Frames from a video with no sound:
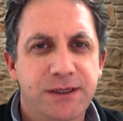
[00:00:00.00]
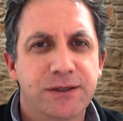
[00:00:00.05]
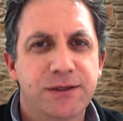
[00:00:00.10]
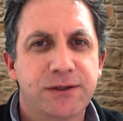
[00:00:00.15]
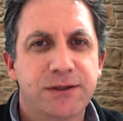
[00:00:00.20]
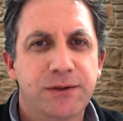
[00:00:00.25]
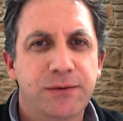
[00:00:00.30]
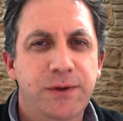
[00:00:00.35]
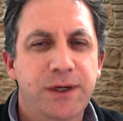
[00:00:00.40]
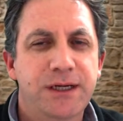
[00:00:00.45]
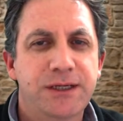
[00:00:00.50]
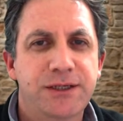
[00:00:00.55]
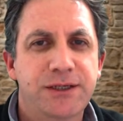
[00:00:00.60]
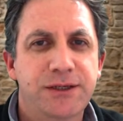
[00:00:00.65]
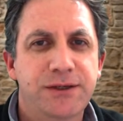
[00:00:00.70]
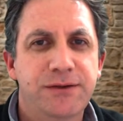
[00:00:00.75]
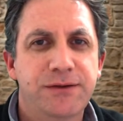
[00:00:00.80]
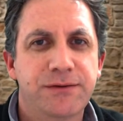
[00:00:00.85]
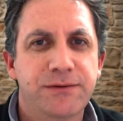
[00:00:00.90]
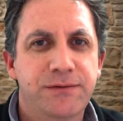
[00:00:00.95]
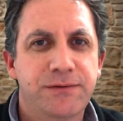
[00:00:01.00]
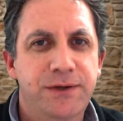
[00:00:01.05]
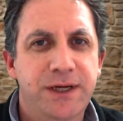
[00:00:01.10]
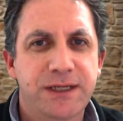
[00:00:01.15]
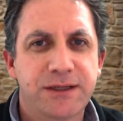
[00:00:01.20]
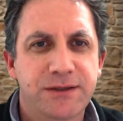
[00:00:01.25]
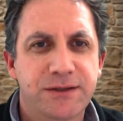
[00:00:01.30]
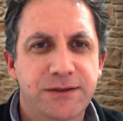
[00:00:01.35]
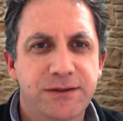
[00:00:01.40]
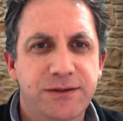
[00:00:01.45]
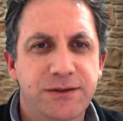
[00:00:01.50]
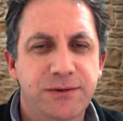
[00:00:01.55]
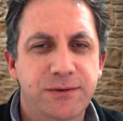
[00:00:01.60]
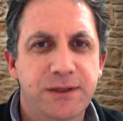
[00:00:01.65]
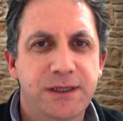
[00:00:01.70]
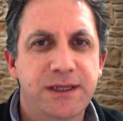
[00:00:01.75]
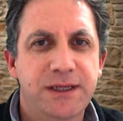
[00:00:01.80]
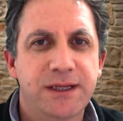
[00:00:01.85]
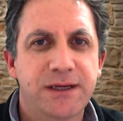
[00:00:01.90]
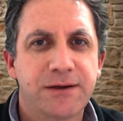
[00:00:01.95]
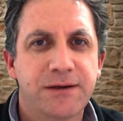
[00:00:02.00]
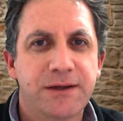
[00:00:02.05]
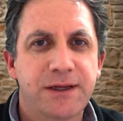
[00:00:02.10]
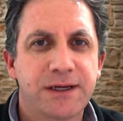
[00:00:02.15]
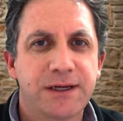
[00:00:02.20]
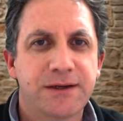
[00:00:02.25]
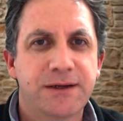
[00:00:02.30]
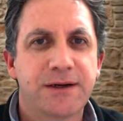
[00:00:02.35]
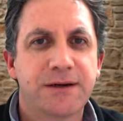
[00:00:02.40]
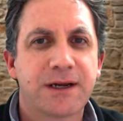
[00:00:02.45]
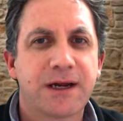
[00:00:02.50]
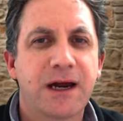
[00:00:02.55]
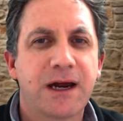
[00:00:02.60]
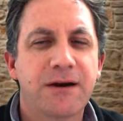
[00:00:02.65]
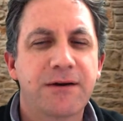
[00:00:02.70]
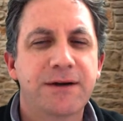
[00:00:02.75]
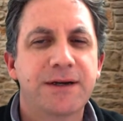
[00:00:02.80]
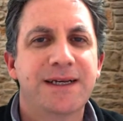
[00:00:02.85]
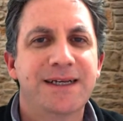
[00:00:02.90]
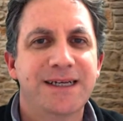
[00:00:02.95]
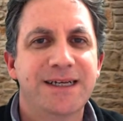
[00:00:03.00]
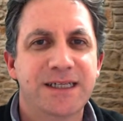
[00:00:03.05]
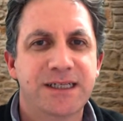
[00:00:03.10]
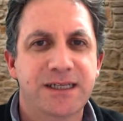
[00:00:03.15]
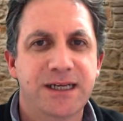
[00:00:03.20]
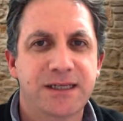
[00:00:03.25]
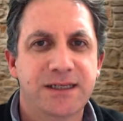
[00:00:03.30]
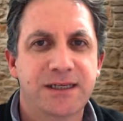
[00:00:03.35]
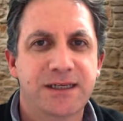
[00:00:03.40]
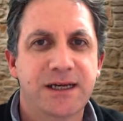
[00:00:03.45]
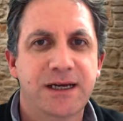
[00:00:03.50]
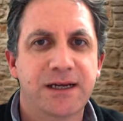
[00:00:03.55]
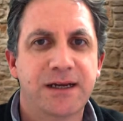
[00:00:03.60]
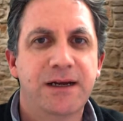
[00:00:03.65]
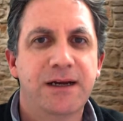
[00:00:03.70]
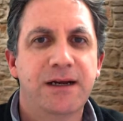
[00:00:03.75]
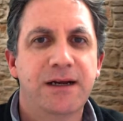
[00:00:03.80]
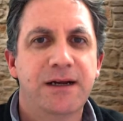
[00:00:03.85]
So when I show you the rents shortly that, that they're currently assessed at,